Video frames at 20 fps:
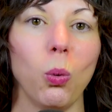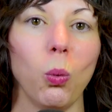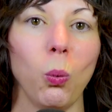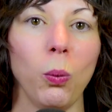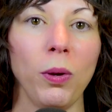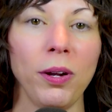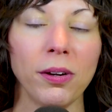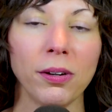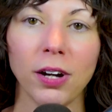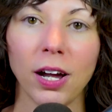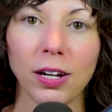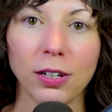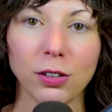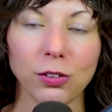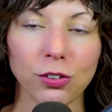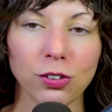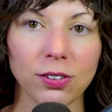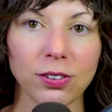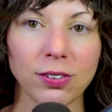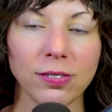We are not
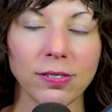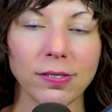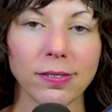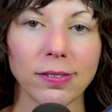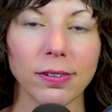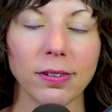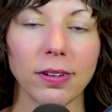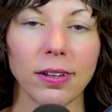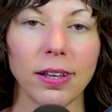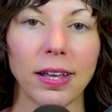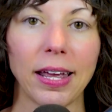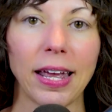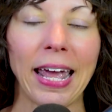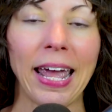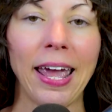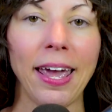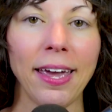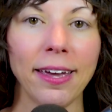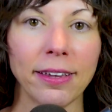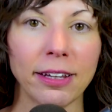just
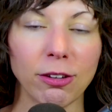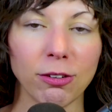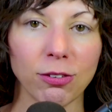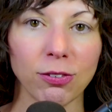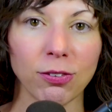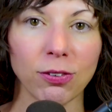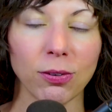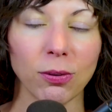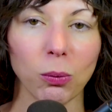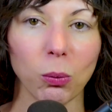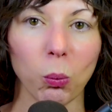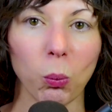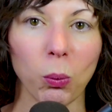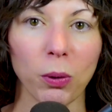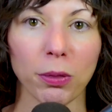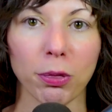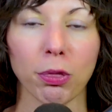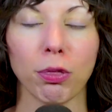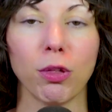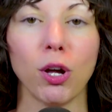heads
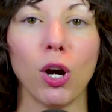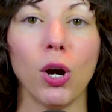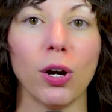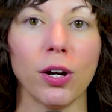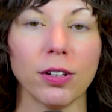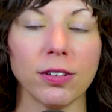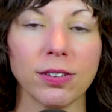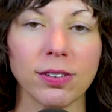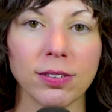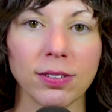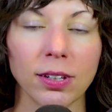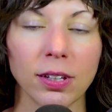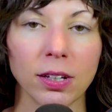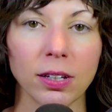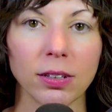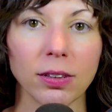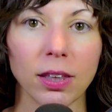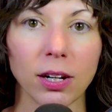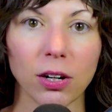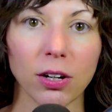with thoughts
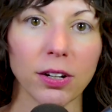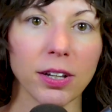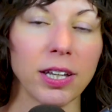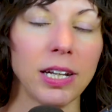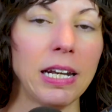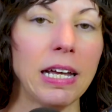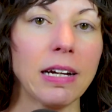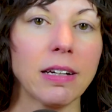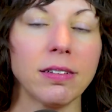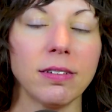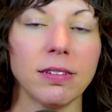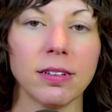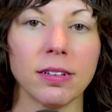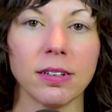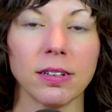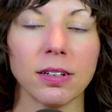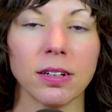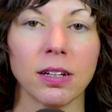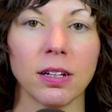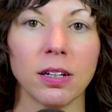that are
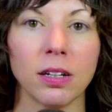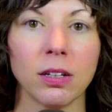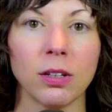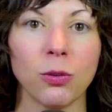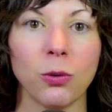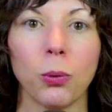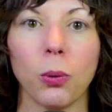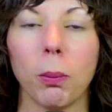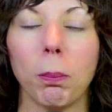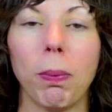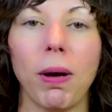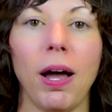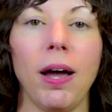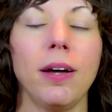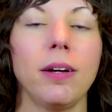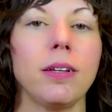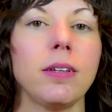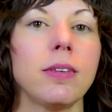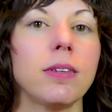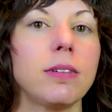connected to a
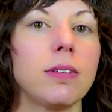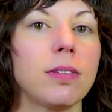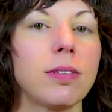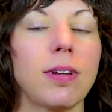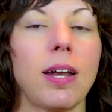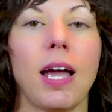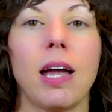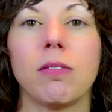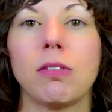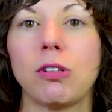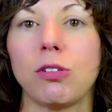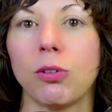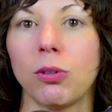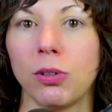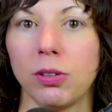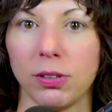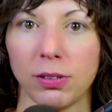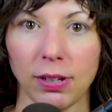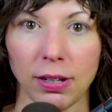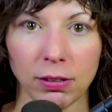body that doesn't have its
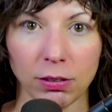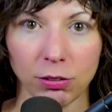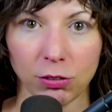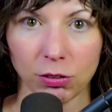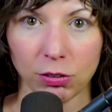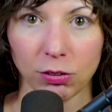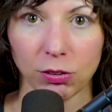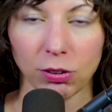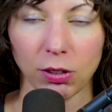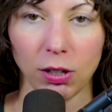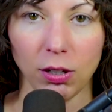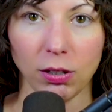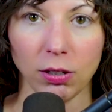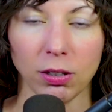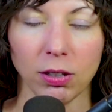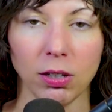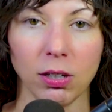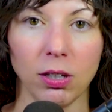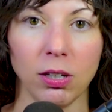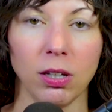own intelligence, y'all.
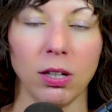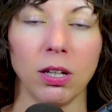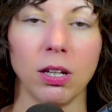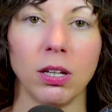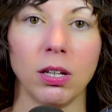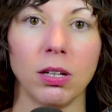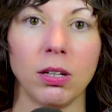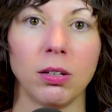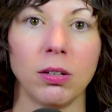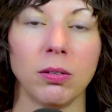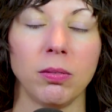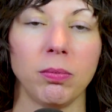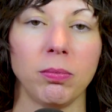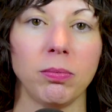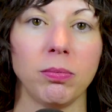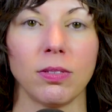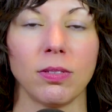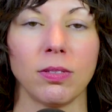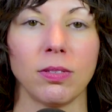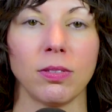
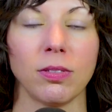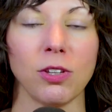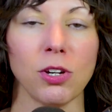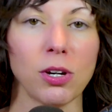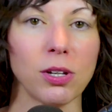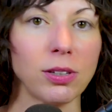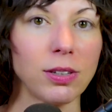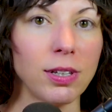Y'all